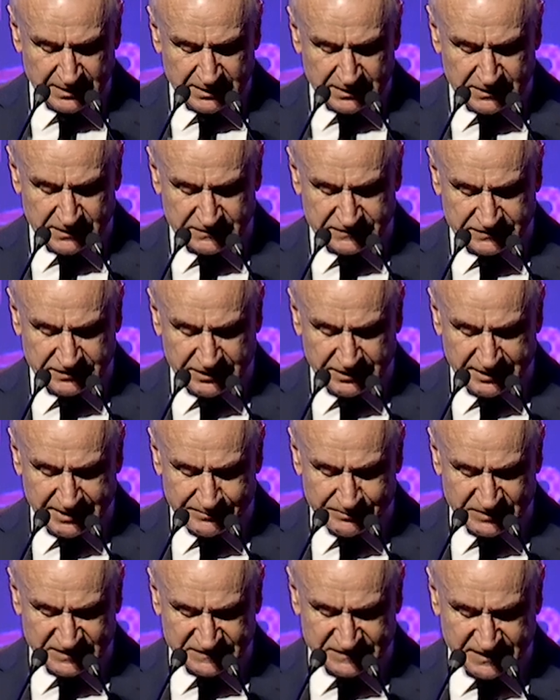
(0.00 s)
He still
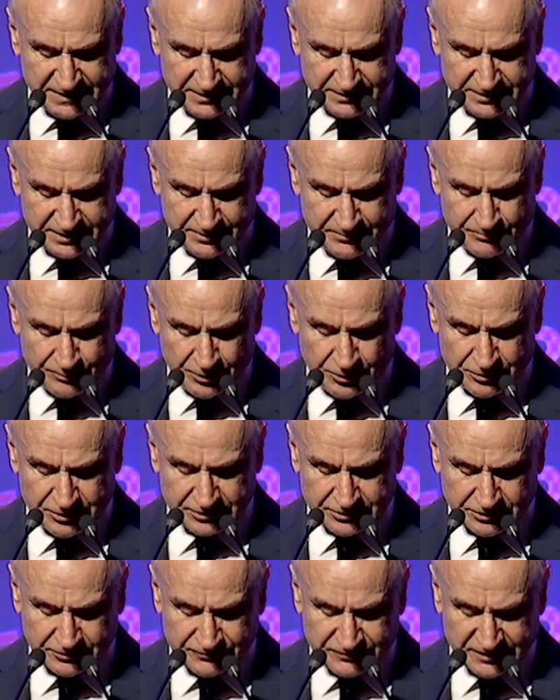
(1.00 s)
represents a
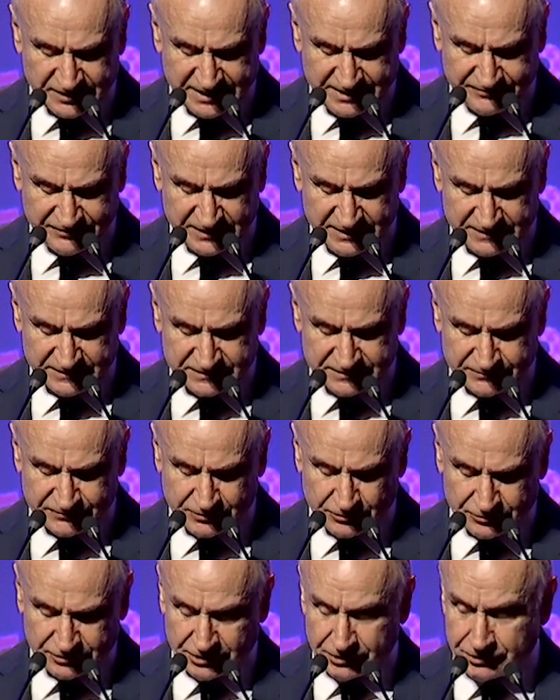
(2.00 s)
point of reference
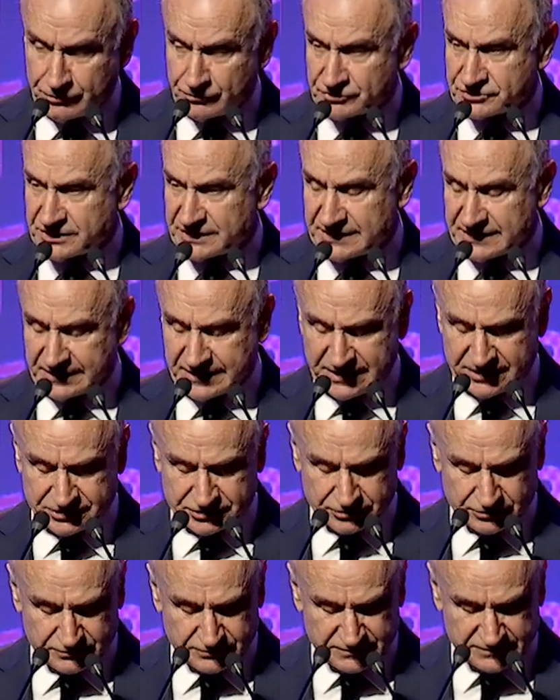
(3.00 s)
for the new
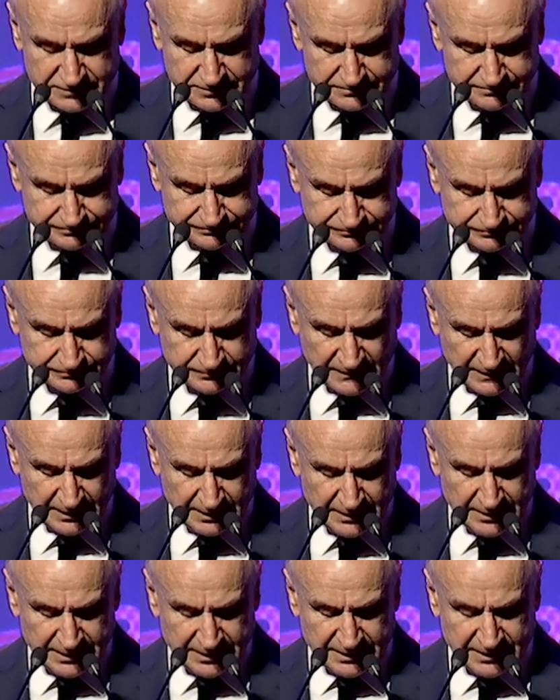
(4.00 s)
generations,
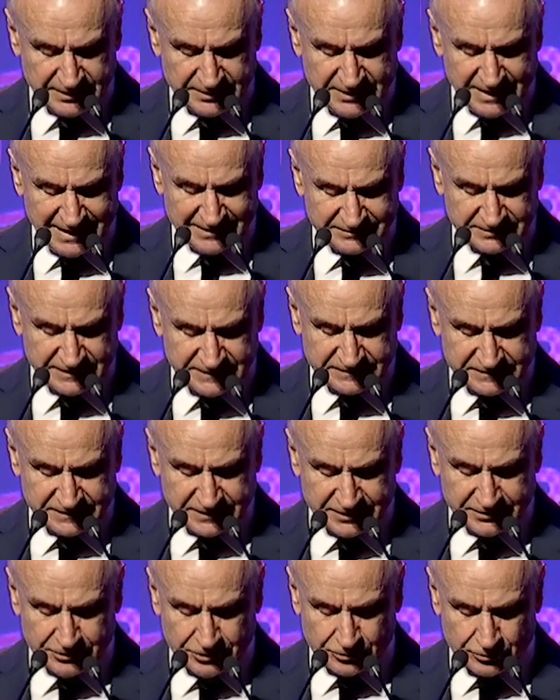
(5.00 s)
and athletes
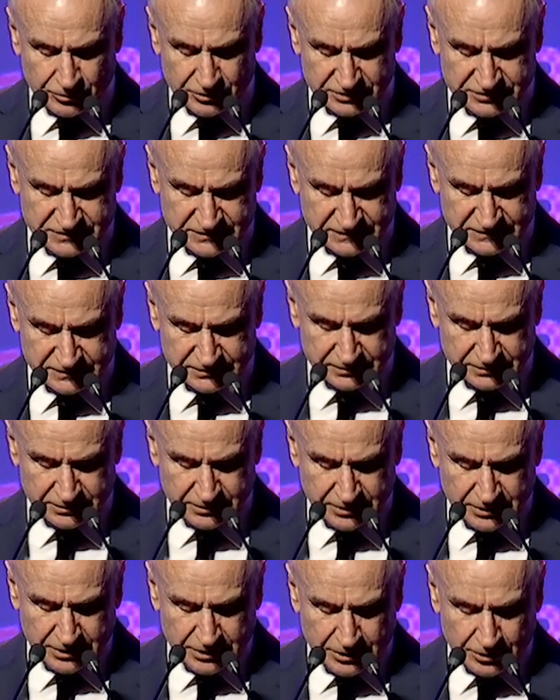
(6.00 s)
and the coaches,
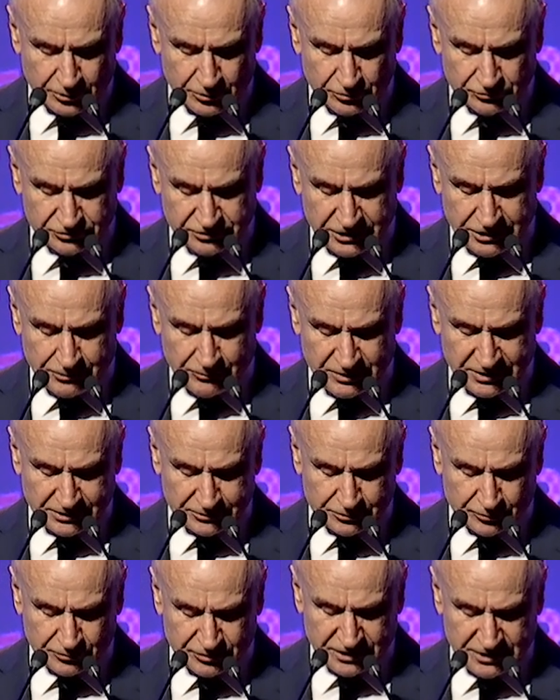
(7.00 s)
continuing
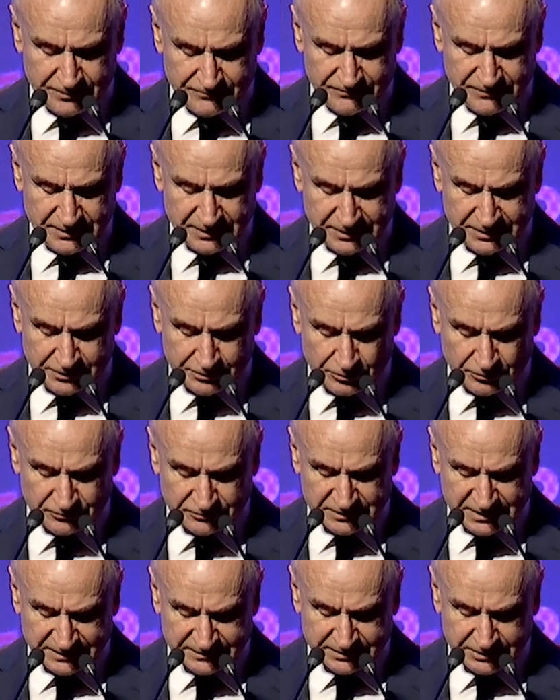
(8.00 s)
to give in
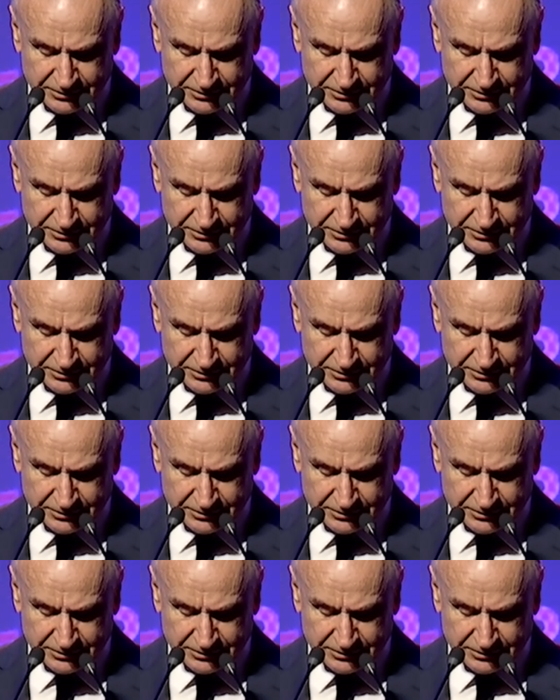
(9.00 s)
contact